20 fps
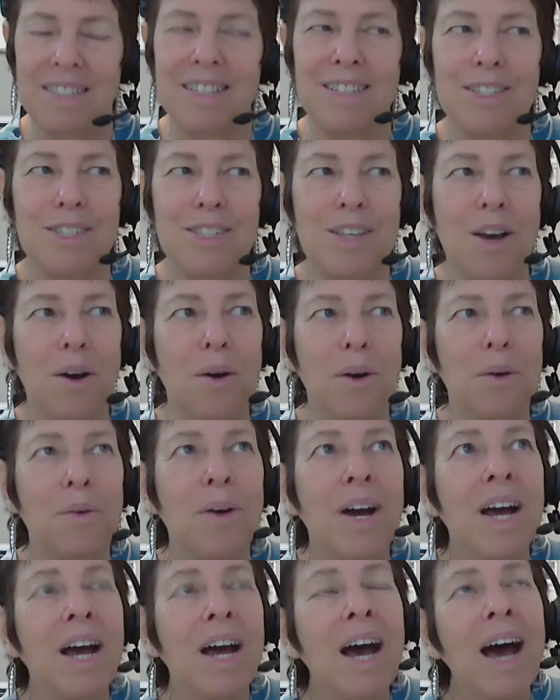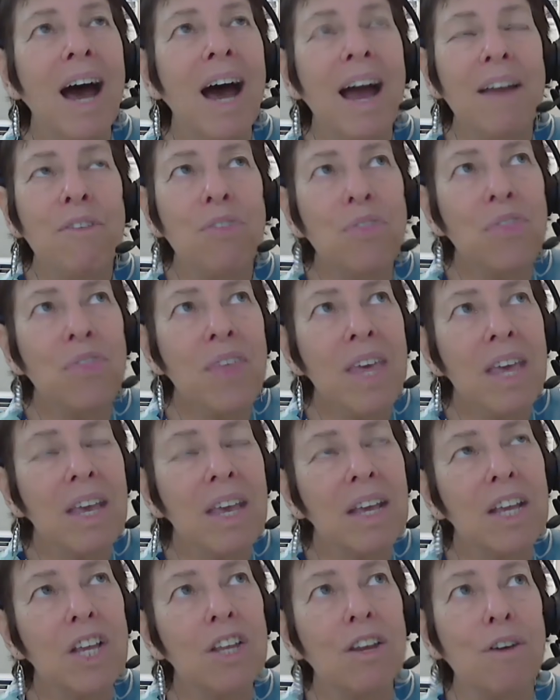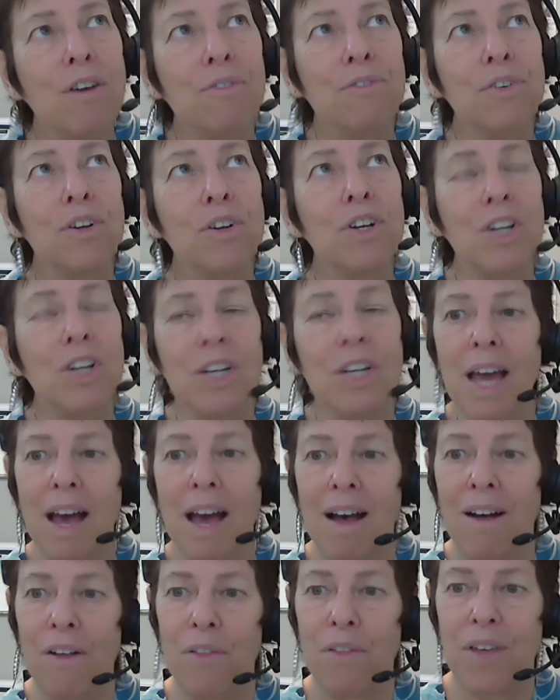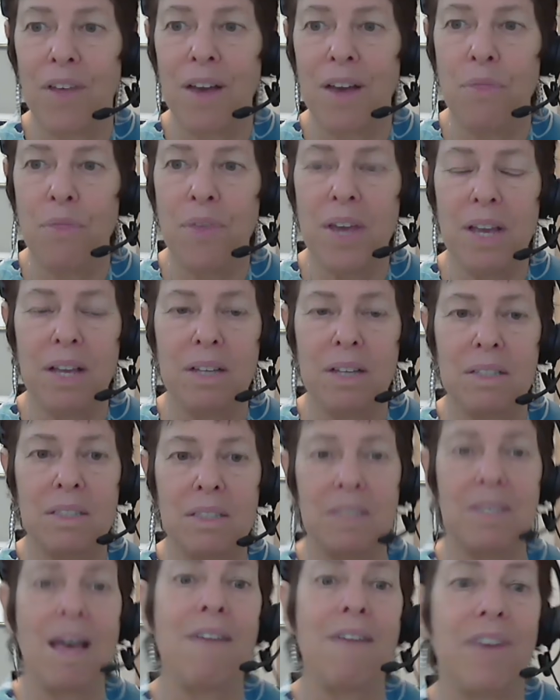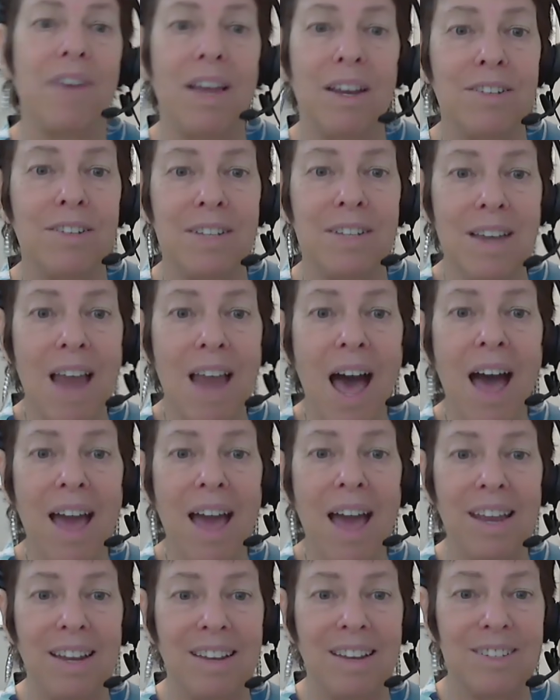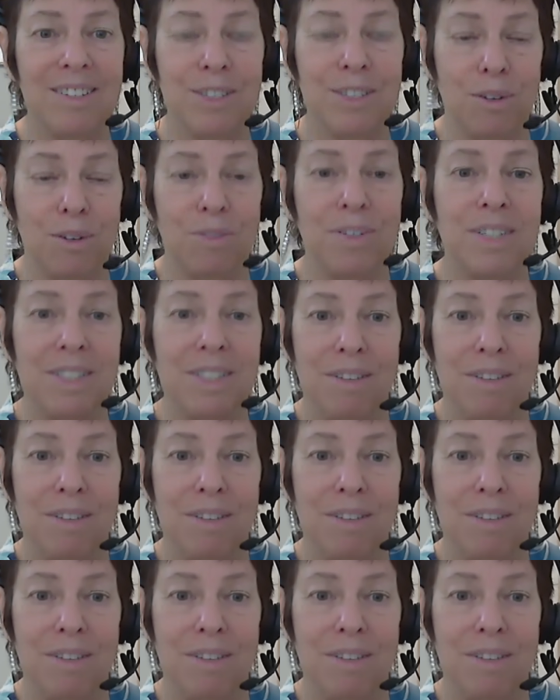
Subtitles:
And so I think, for good health, I think 7 to 9 servings of